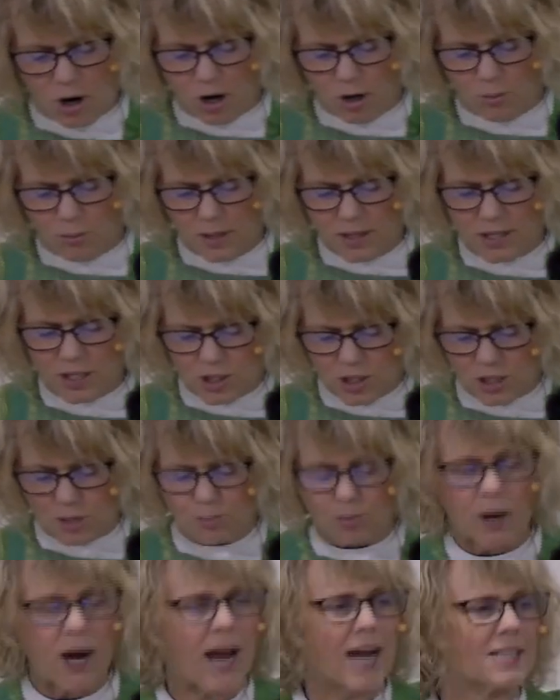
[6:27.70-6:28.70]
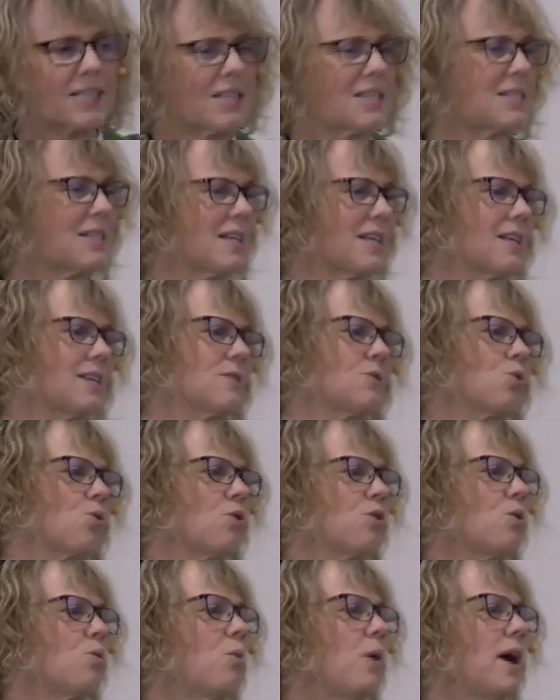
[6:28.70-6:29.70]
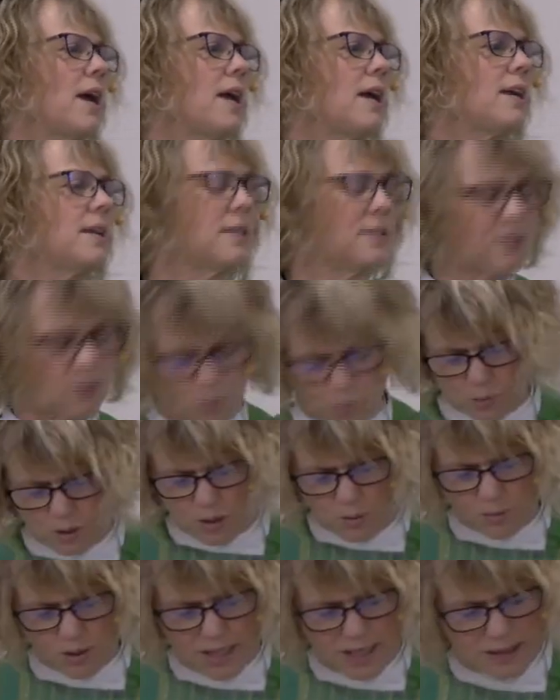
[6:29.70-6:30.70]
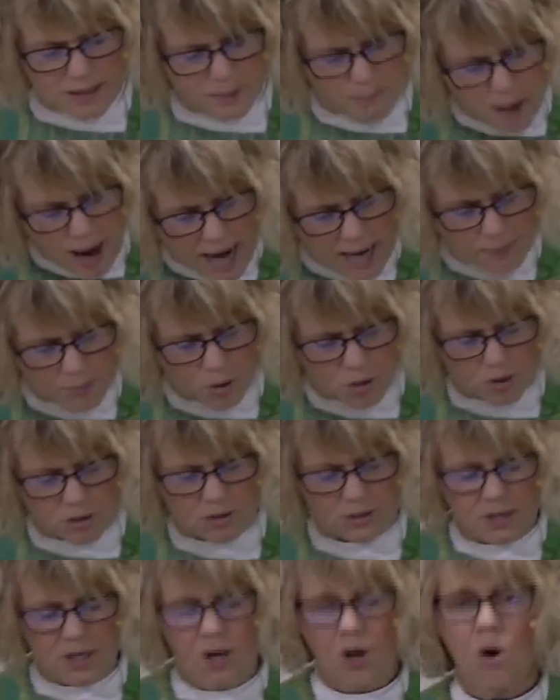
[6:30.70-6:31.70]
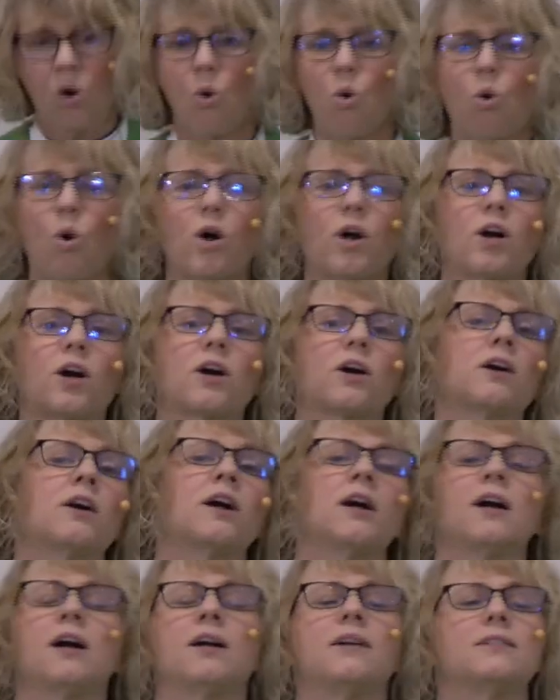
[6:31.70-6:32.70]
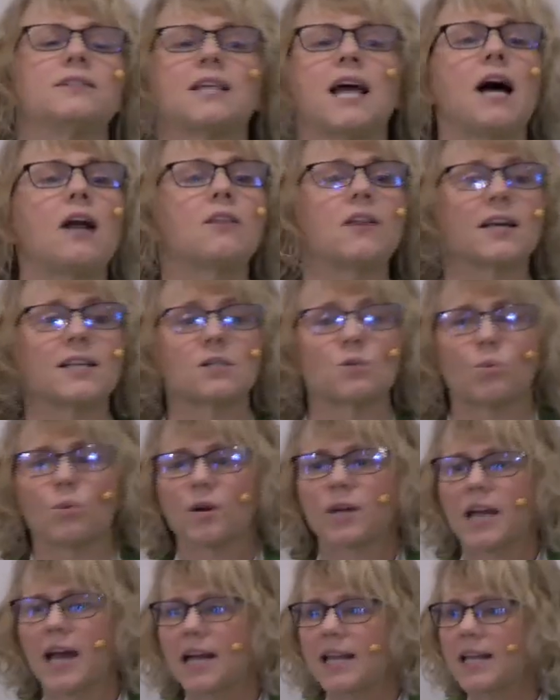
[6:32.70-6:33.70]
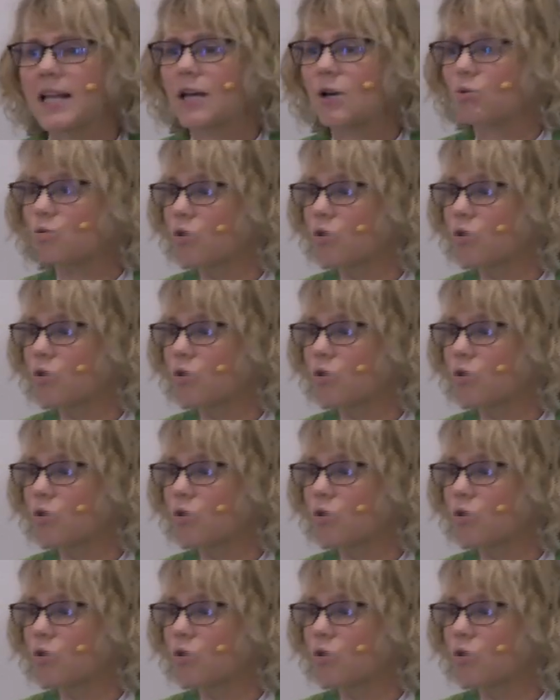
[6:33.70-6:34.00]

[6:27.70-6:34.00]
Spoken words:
our religious practices or the ways we read the Bible or tell us we're getting it